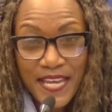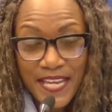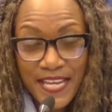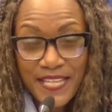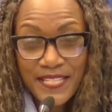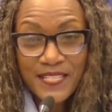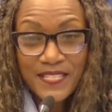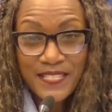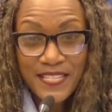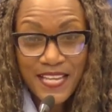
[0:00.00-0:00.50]

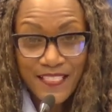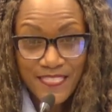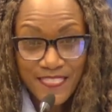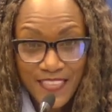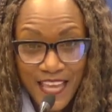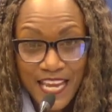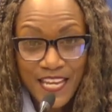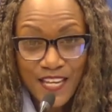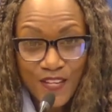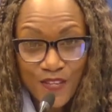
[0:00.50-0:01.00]
and to say
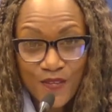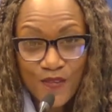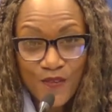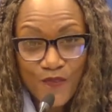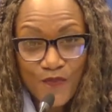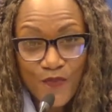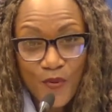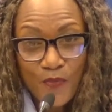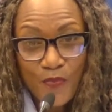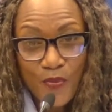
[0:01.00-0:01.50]
thank
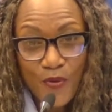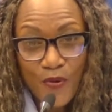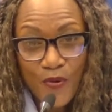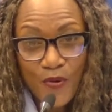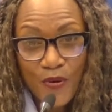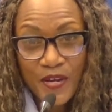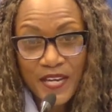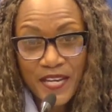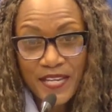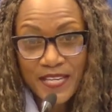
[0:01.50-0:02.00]
you for
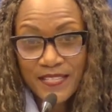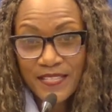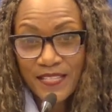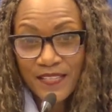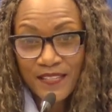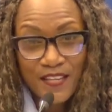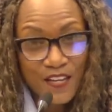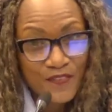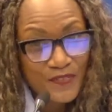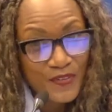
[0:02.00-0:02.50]
pouring
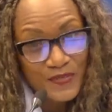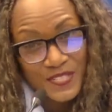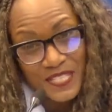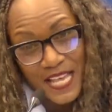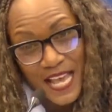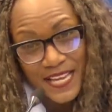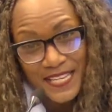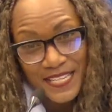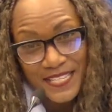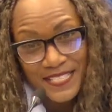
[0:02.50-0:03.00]
the love of
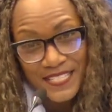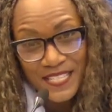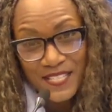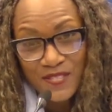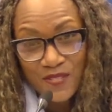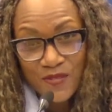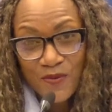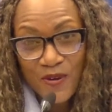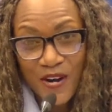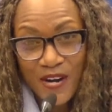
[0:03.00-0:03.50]
science
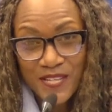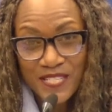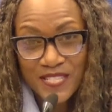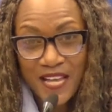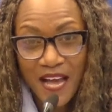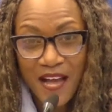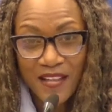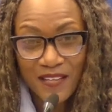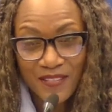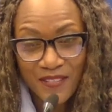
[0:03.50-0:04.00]
into our
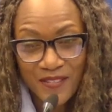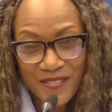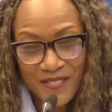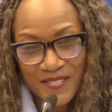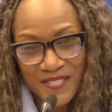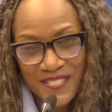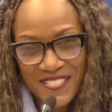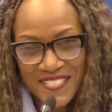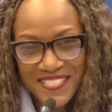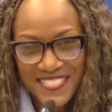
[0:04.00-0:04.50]

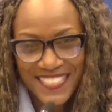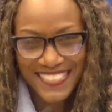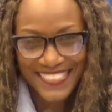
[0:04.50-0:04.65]
scholars.